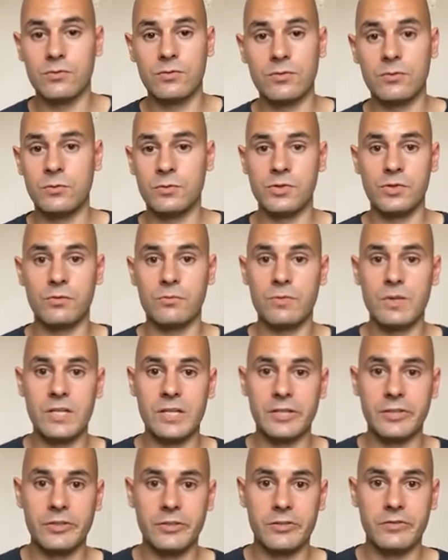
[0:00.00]
also
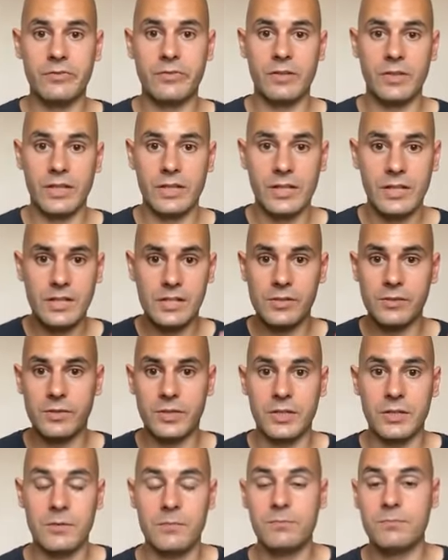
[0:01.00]
really good for like
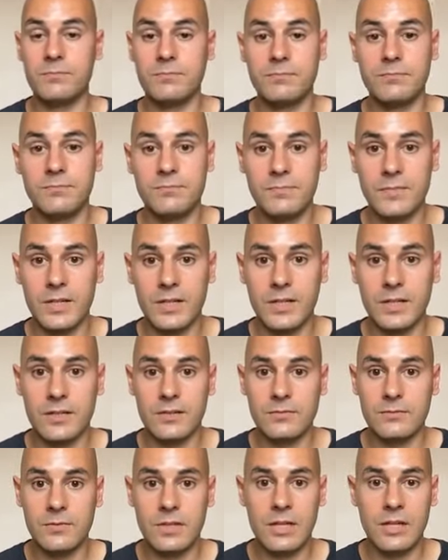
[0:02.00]
clearing up
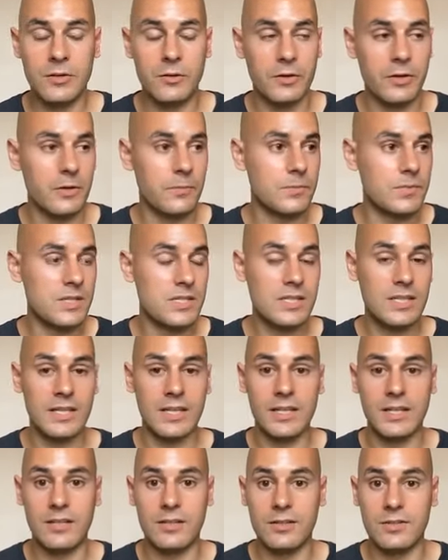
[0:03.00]
the
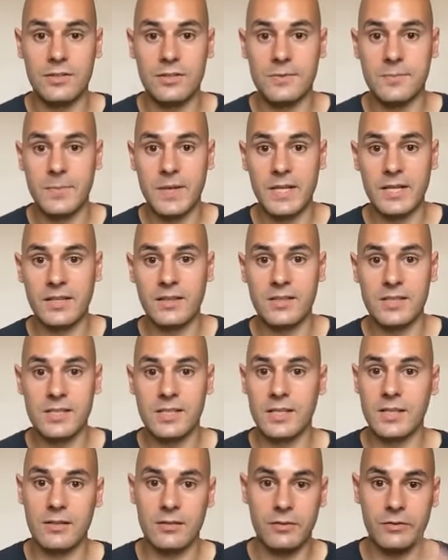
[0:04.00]
skin and just making the
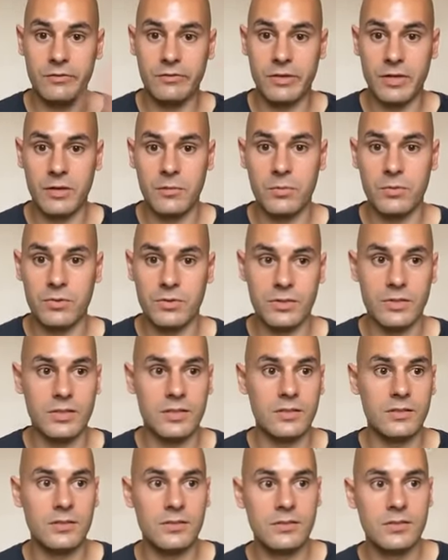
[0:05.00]
skin look vibrant
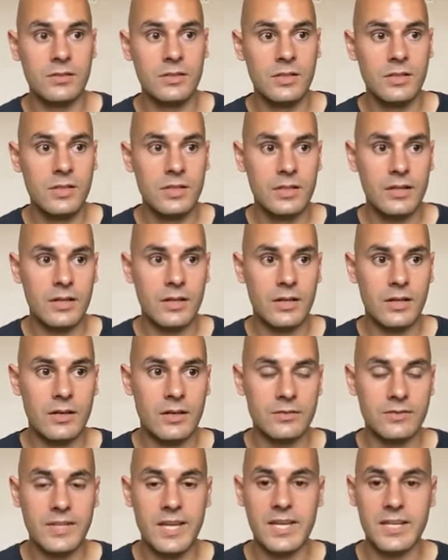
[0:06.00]
and
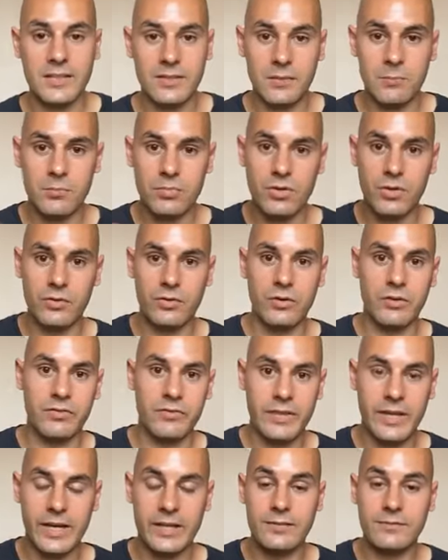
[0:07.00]
taking the brunt
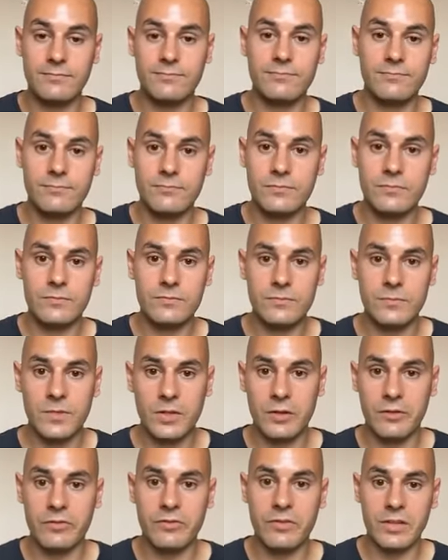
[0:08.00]
off the
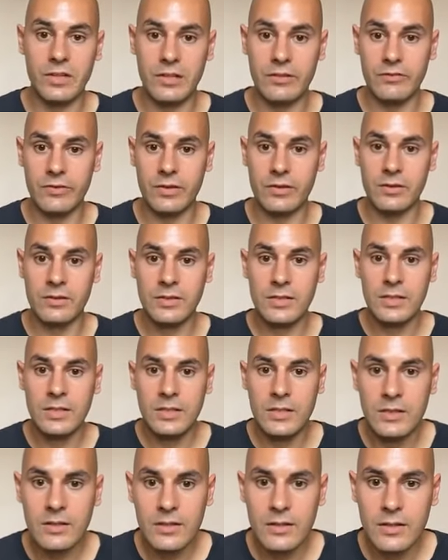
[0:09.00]
liver.
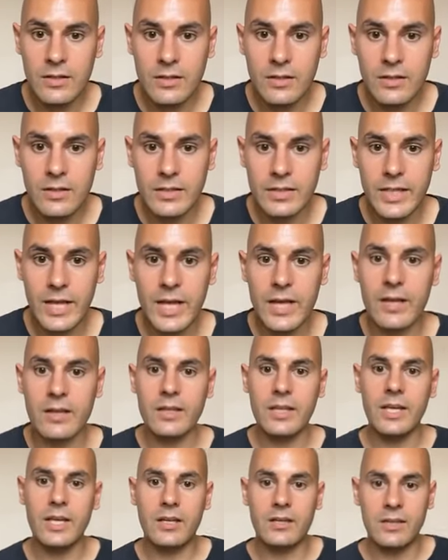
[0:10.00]

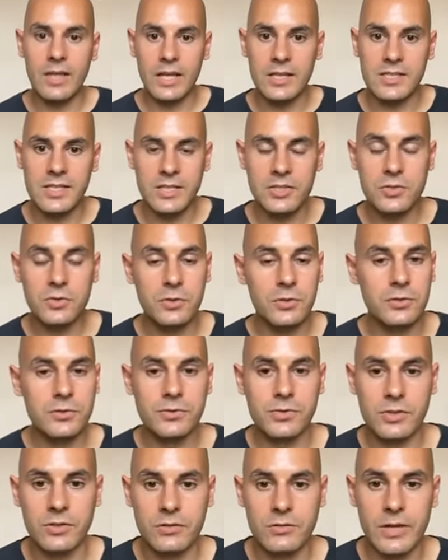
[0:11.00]
Yeah, essential
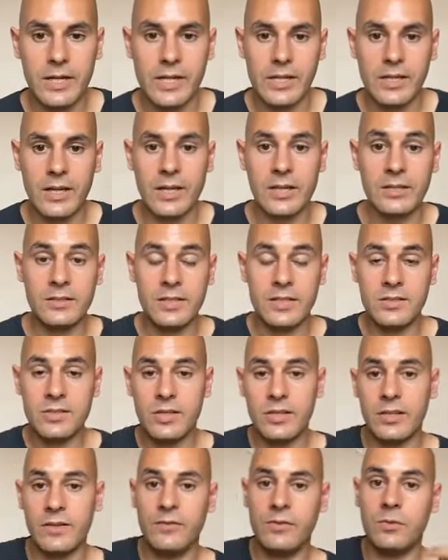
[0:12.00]
oils are great. And
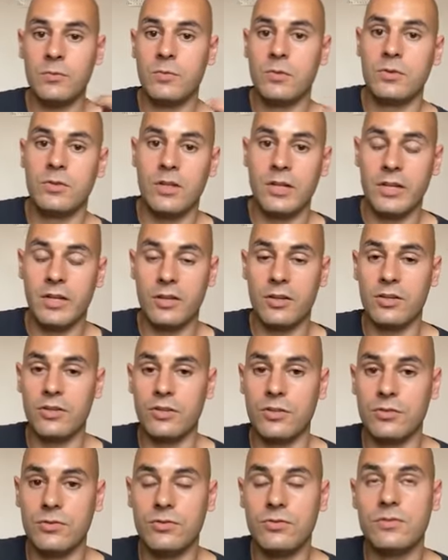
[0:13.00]
if you want like a
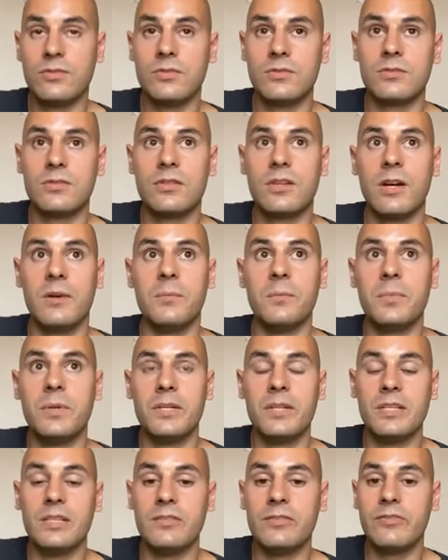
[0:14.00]
good
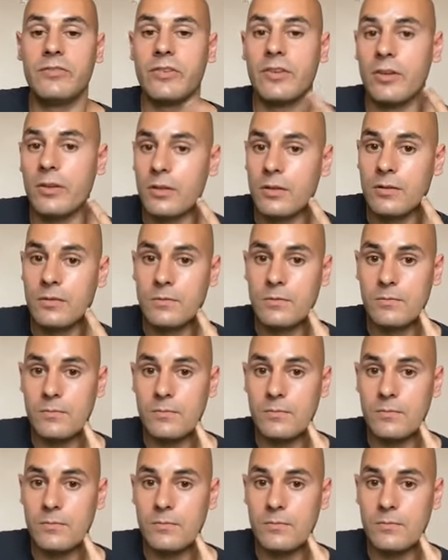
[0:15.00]
company for